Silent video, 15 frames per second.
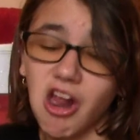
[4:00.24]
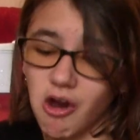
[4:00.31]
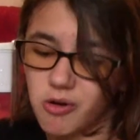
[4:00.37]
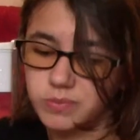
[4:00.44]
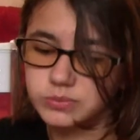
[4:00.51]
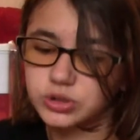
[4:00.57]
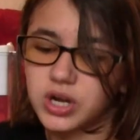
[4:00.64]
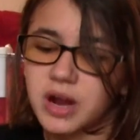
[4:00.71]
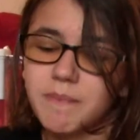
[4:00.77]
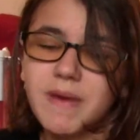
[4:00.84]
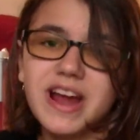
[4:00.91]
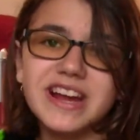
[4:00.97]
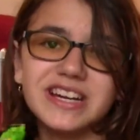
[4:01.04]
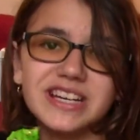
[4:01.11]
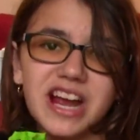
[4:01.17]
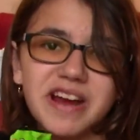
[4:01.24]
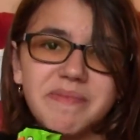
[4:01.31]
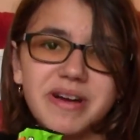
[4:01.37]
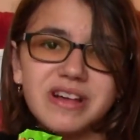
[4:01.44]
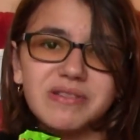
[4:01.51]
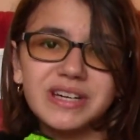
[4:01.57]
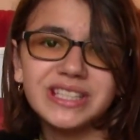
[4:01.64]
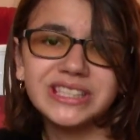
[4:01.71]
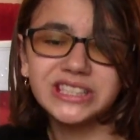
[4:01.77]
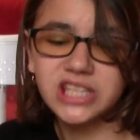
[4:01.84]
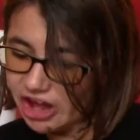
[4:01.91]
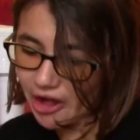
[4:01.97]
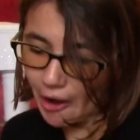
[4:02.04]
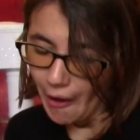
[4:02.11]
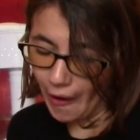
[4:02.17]
Oh, I'm trying Mike and Ike, by the
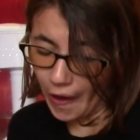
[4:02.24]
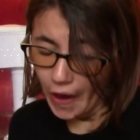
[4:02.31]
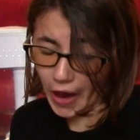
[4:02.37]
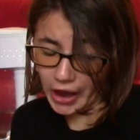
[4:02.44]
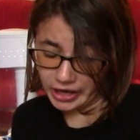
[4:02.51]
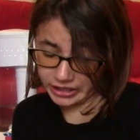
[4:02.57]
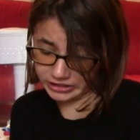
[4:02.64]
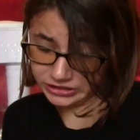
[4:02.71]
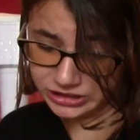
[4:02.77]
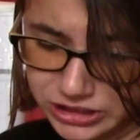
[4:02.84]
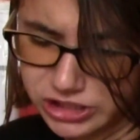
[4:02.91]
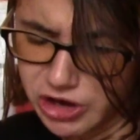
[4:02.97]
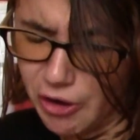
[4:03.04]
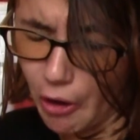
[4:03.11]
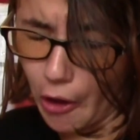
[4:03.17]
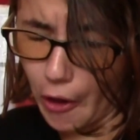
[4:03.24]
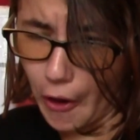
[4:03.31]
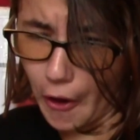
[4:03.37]
way.